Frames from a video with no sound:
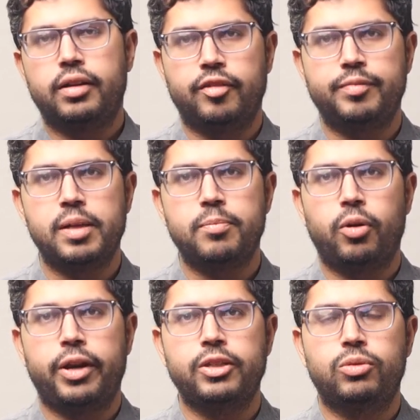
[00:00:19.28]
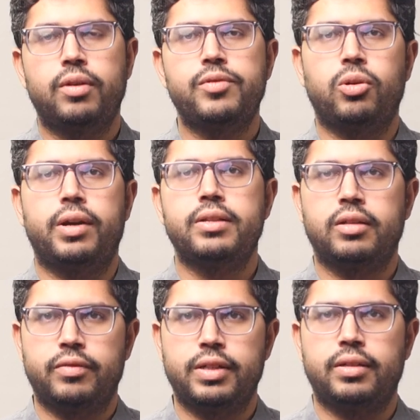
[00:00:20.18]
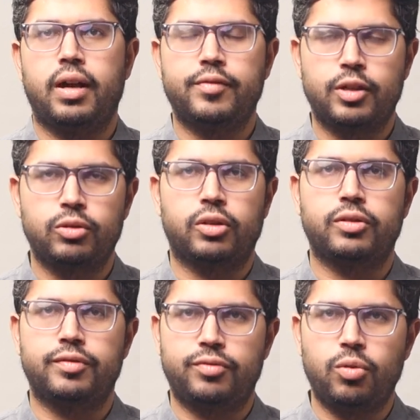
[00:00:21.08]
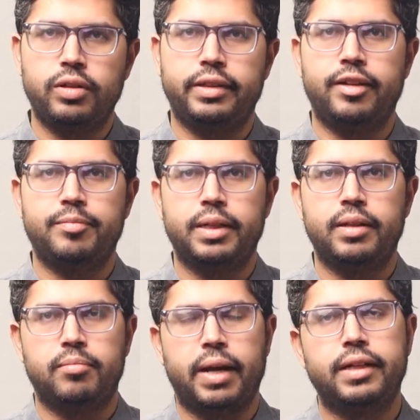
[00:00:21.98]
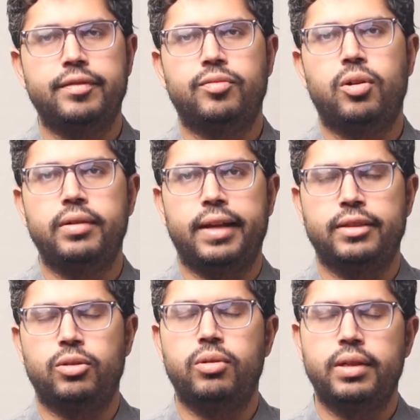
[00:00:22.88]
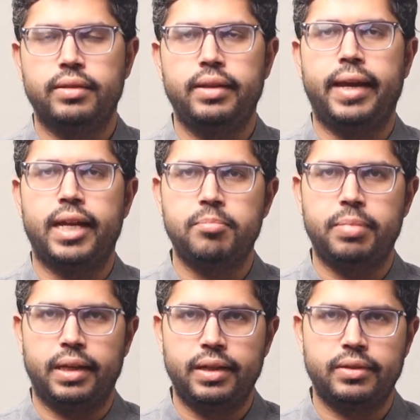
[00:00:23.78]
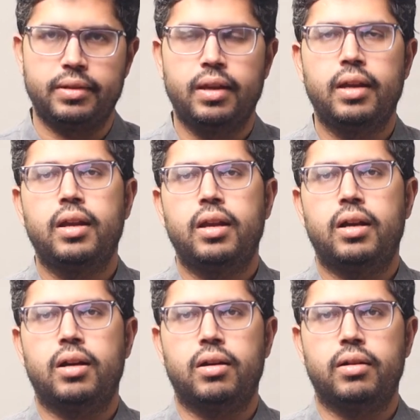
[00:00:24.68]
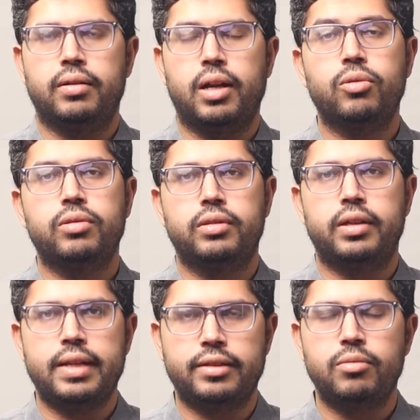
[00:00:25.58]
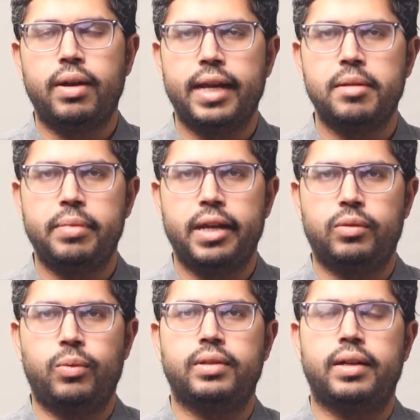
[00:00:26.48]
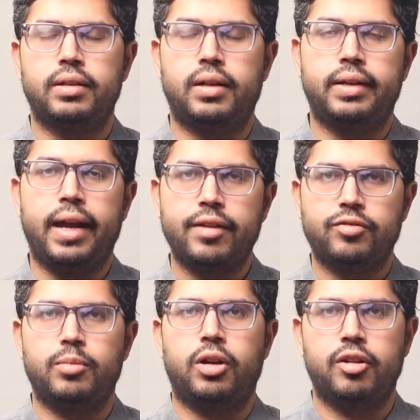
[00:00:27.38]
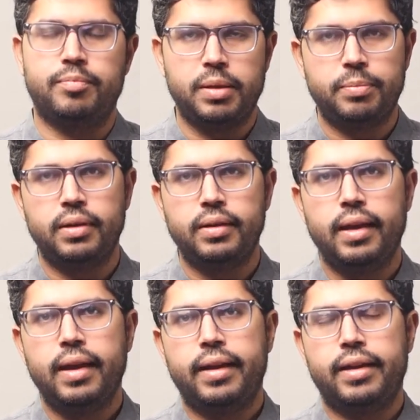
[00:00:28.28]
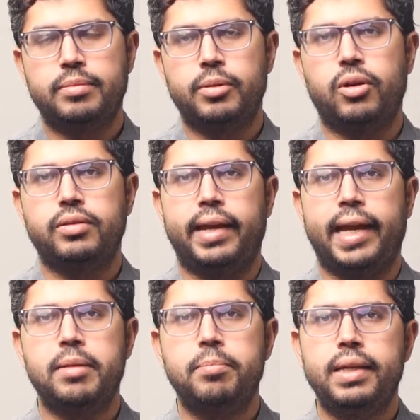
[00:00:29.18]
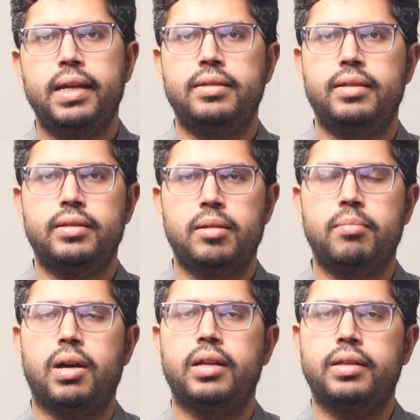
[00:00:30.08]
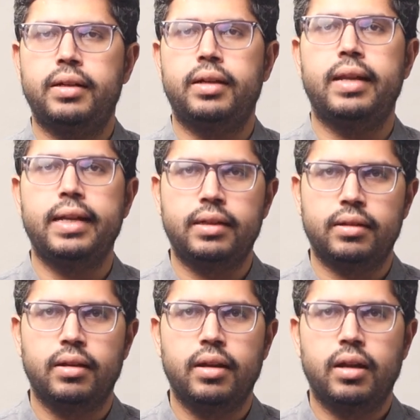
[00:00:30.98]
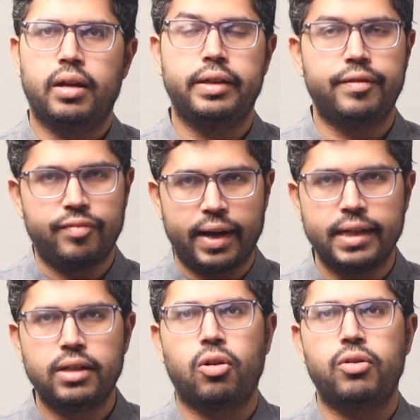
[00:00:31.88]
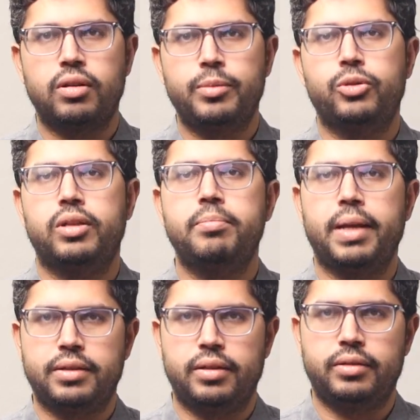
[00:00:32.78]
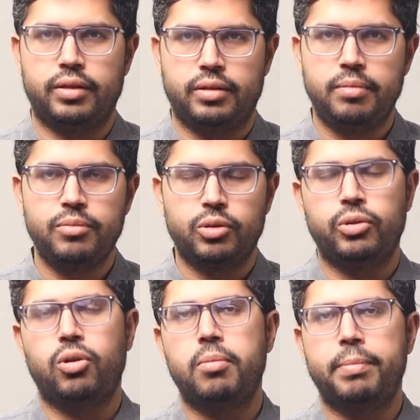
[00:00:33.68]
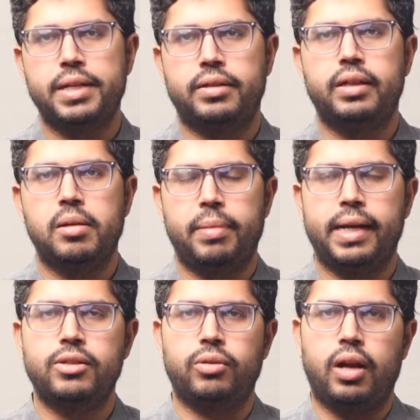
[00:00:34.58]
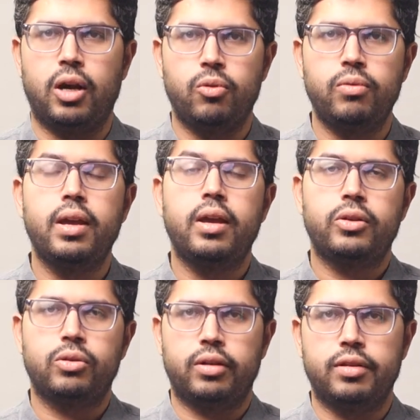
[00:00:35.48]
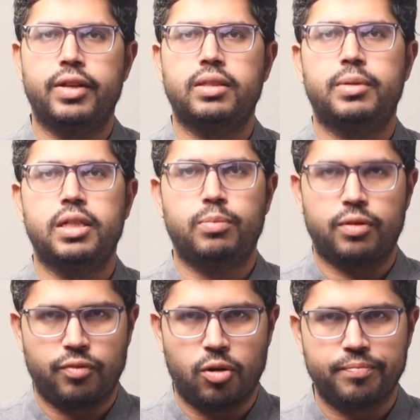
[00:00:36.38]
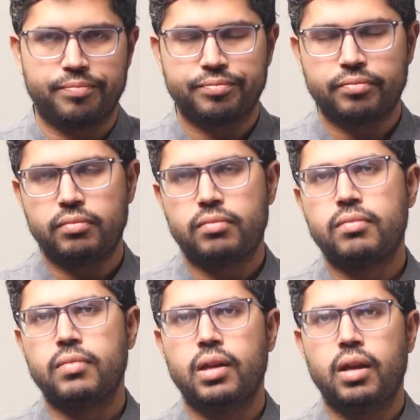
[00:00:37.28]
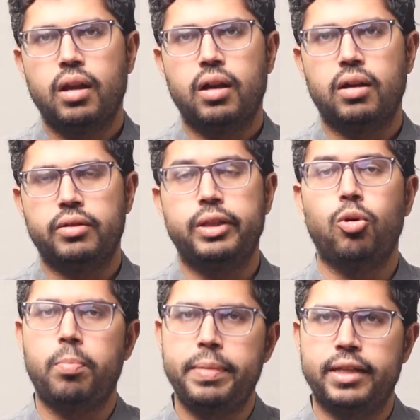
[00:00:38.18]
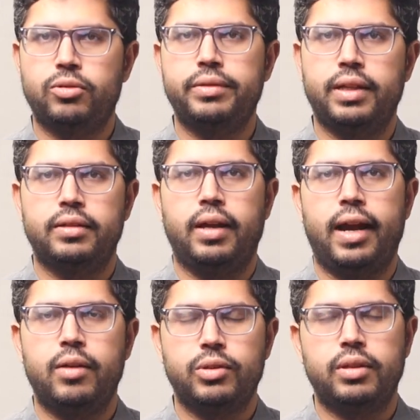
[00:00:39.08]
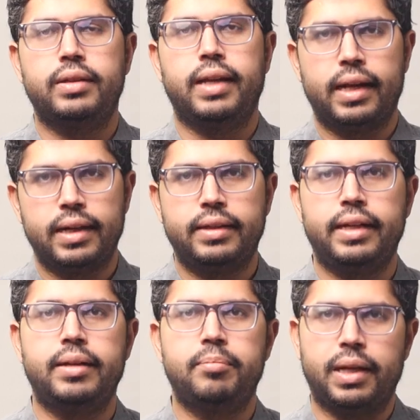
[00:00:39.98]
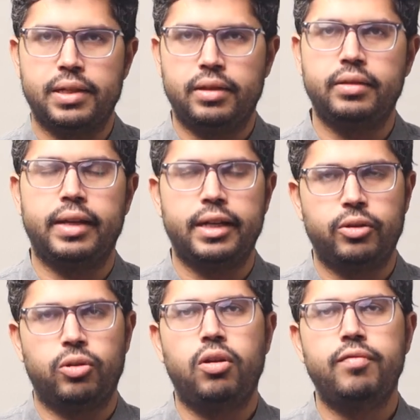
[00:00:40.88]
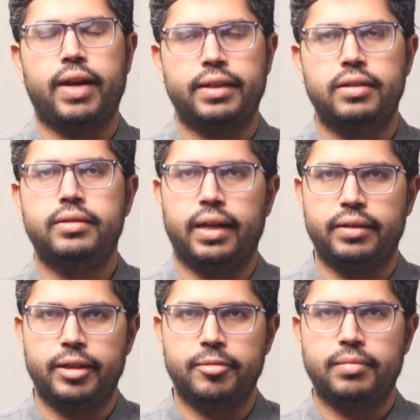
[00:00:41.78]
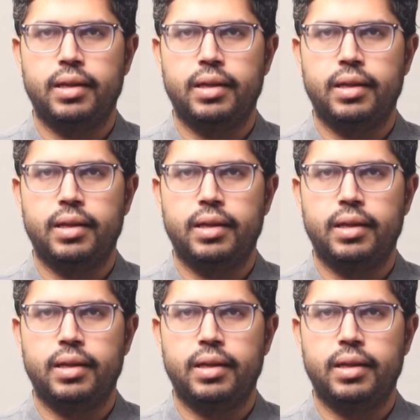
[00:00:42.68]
Government employees who have joined service after 2004, they have been by default enrolled in the NPS. Now, the reason why NPS was under attack from a lot of people is because NPS is a market-linked defined contribution pension system, so your pension depends on how your investments perform. The OPS, on the other hand, was a guaranteed pension linked to your final salary.